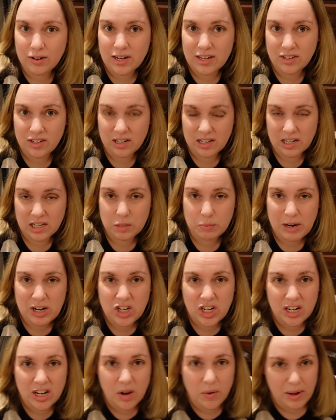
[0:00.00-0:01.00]
artistic
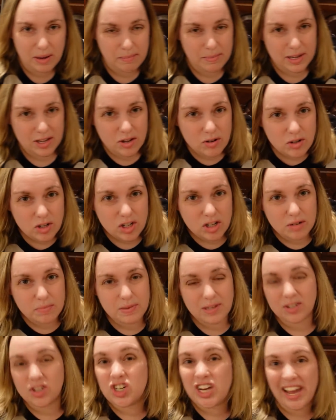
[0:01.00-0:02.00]
expression going. But YouTube,
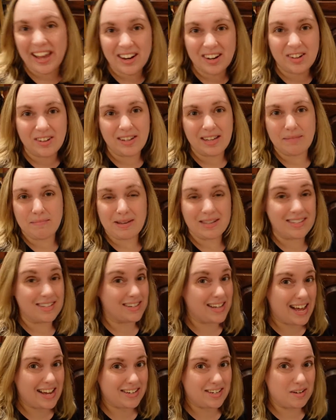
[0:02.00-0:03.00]
this channel, it means a
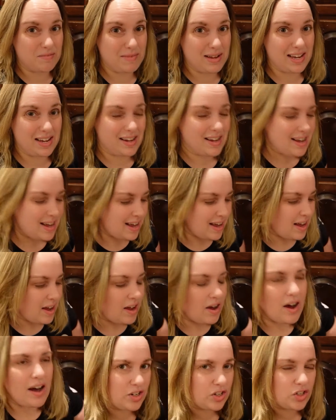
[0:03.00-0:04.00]
lot to me.
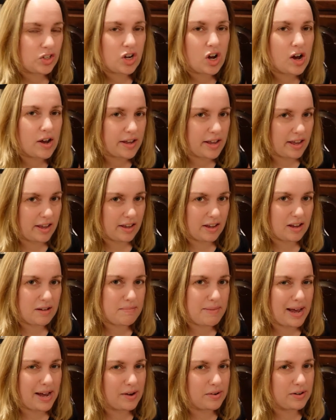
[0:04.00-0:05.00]
Just talking
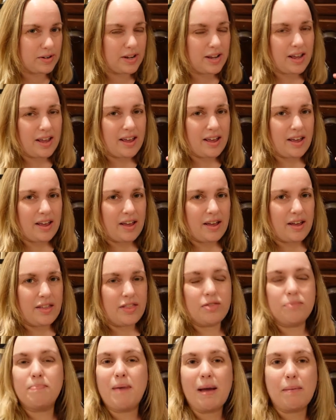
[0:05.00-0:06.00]
about
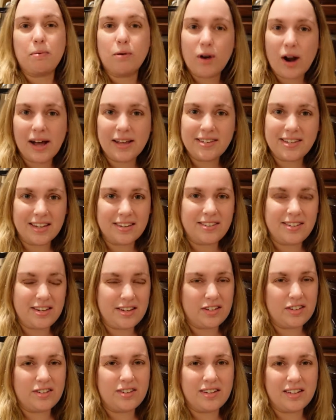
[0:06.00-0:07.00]
my
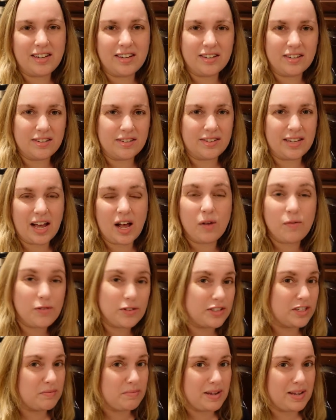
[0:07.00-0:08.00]
processes is
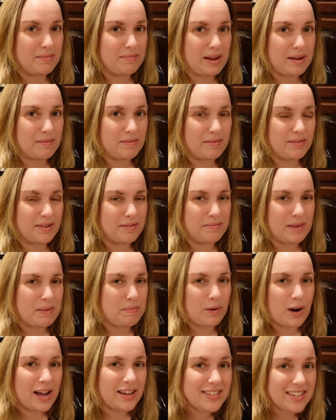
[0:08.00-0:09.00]
helpful to me, my
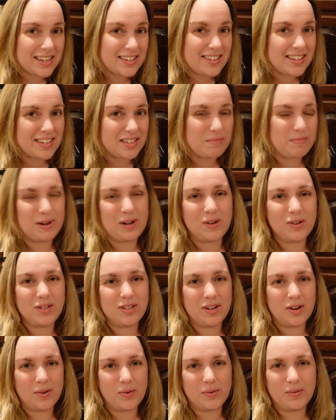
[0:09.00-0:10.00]
processes, but
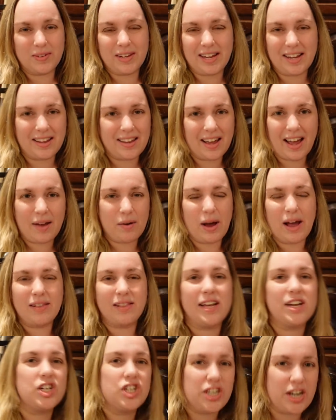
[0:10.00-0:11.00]
also like I
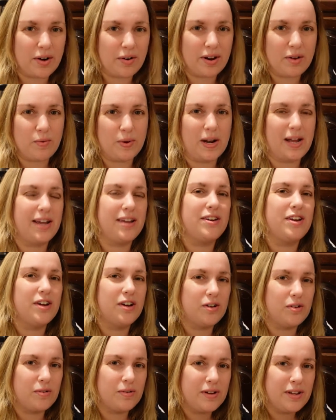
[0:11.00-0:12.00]
like sharing what I
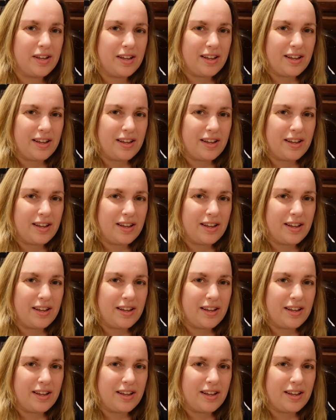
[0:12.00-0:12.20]
know